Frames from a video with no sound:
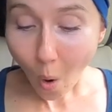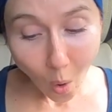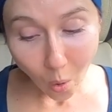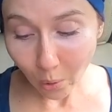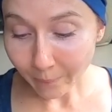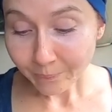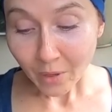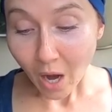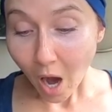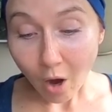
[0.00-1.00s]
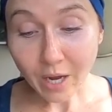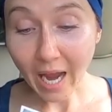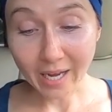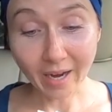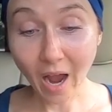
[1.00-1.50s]
Ooh,
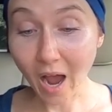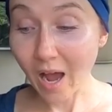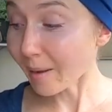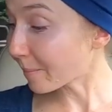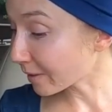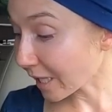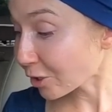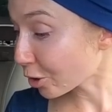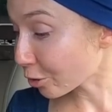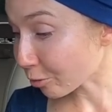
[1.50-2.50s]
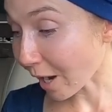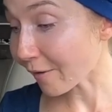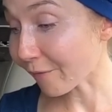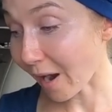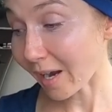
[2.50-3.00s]
okay. Let's just try
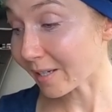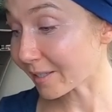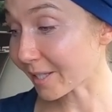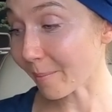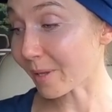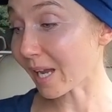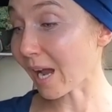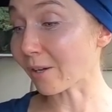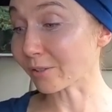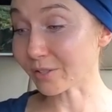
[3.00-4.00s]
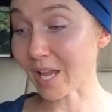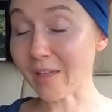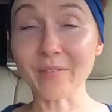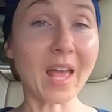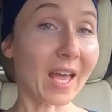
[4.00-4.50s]
to find something else,
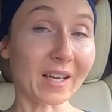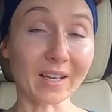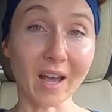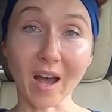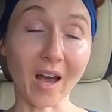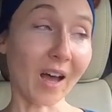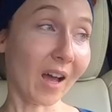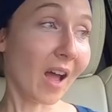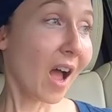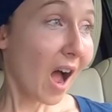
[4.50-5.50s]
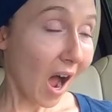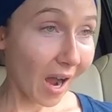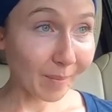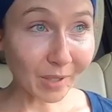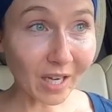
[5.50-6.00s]
and then
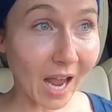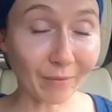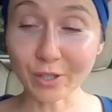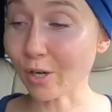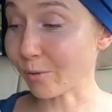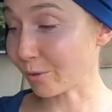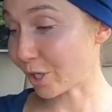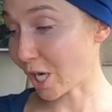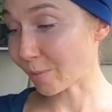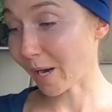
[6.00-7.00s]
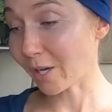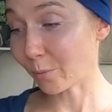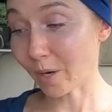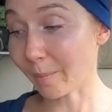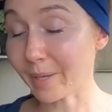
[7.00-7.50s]
I'm gonna have to go change my
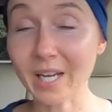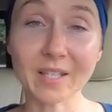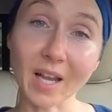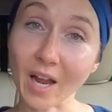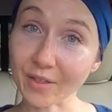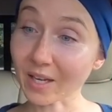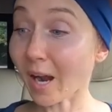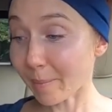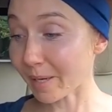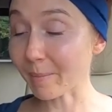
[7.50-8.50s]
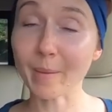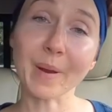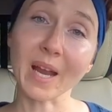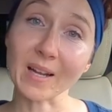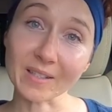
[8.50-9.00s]
underwear because I think I peed my
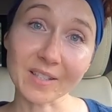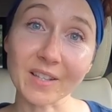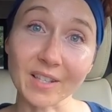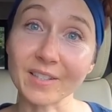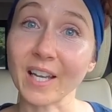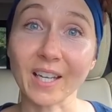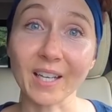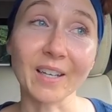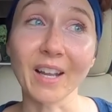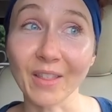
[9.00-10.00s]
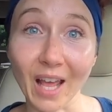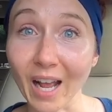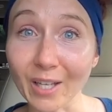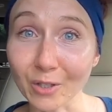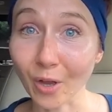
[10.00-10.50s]
pants the second that
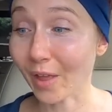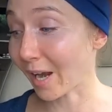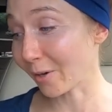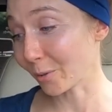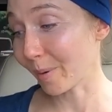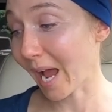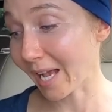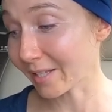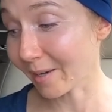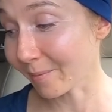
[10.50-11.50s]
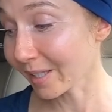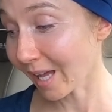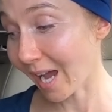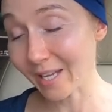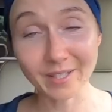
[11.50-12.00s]
I saw that underpass and
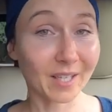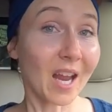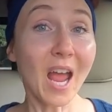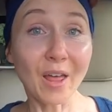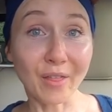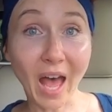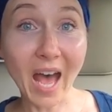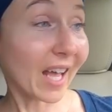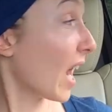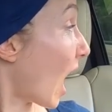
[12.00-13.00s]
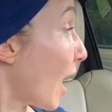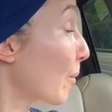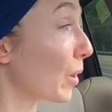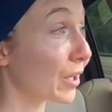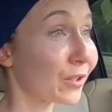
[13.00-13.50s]
realized that I
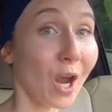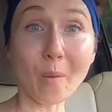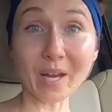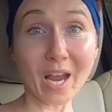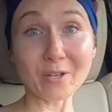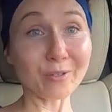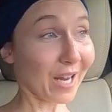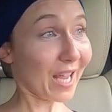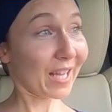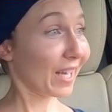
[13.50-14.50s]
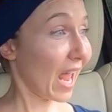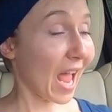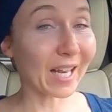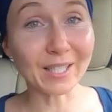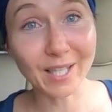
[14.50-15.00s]
was going under it,
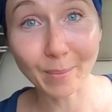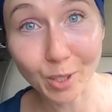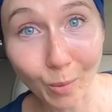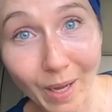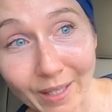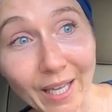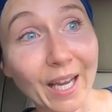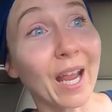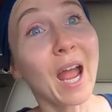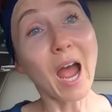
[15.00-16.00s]
and subsequently